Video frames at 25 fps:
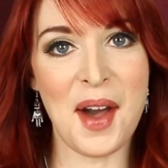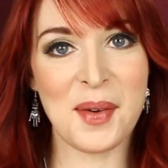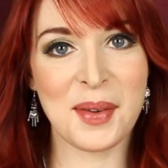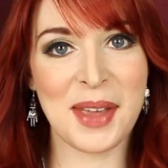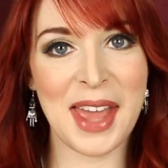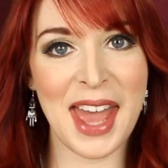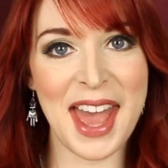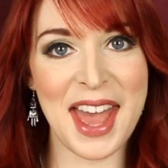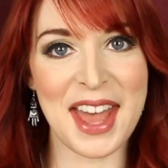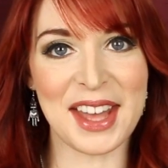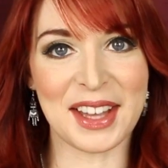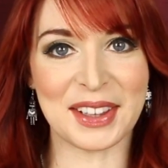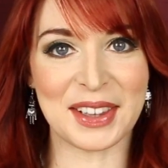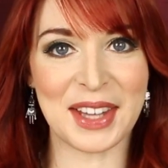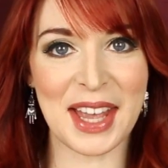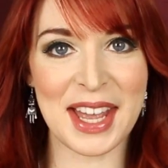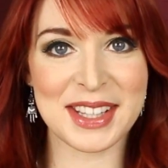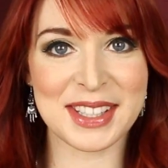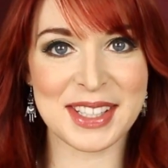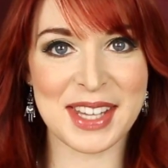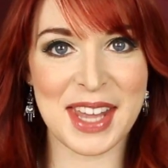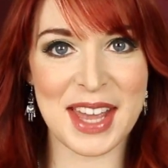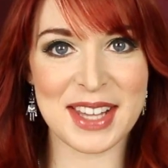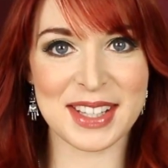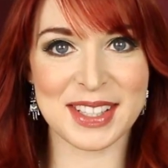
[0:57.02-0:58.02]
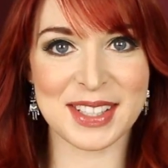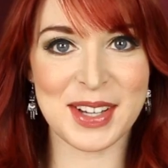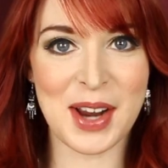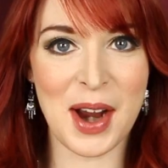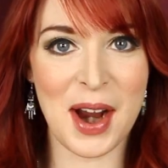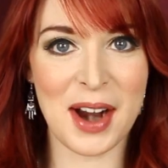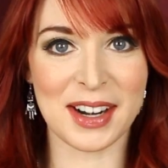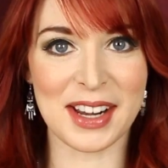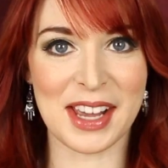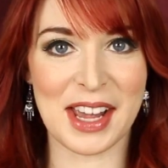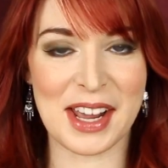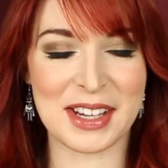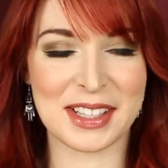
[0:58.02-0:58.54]
Okay, let's get
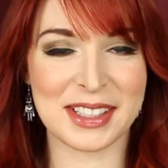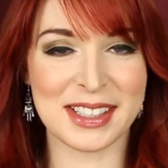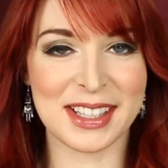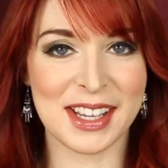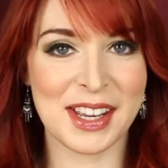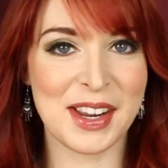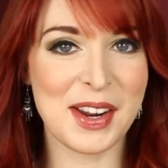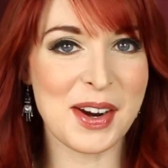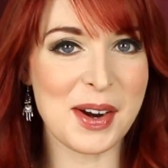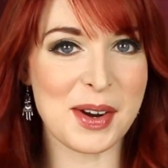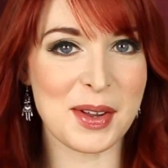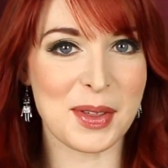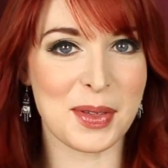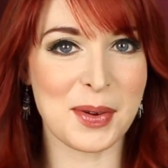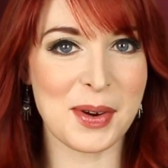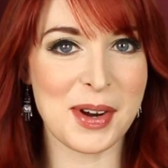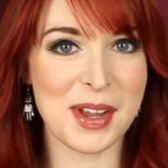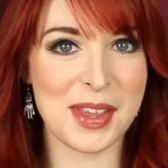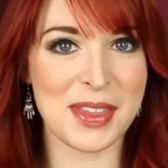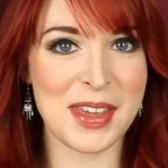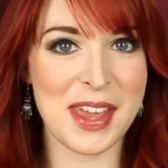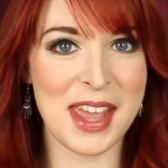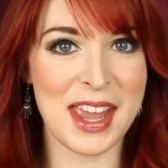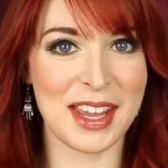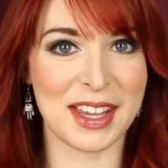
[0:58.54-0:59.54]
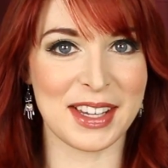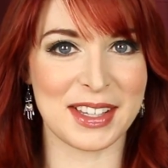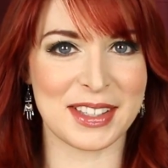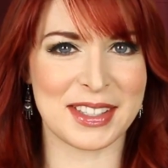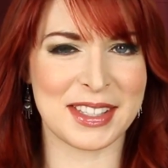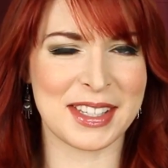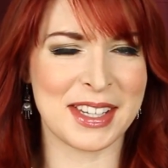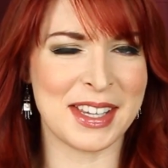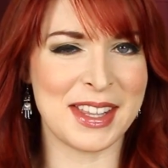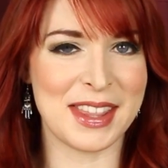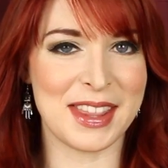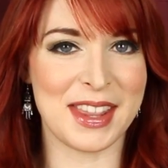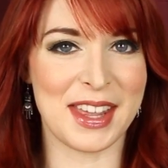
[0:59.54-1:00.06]
started. Here are 3
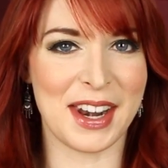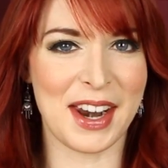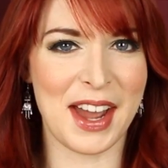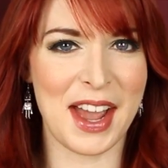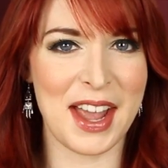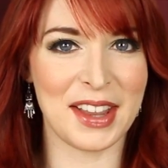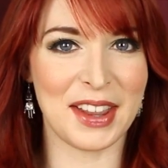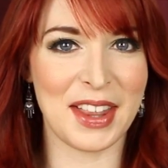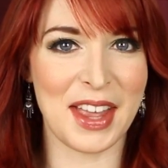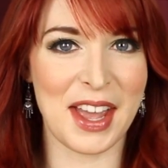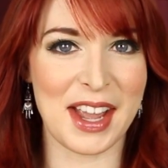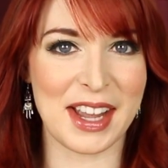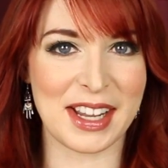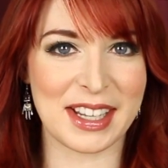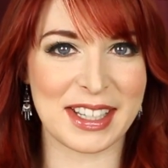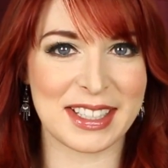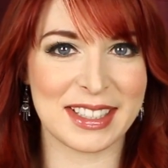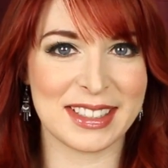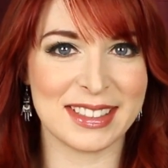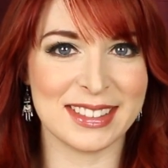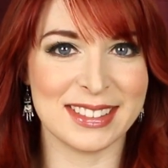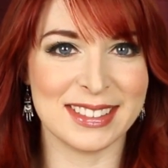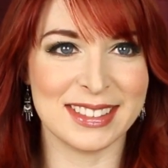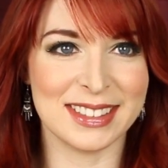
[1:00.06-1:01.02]
things that I like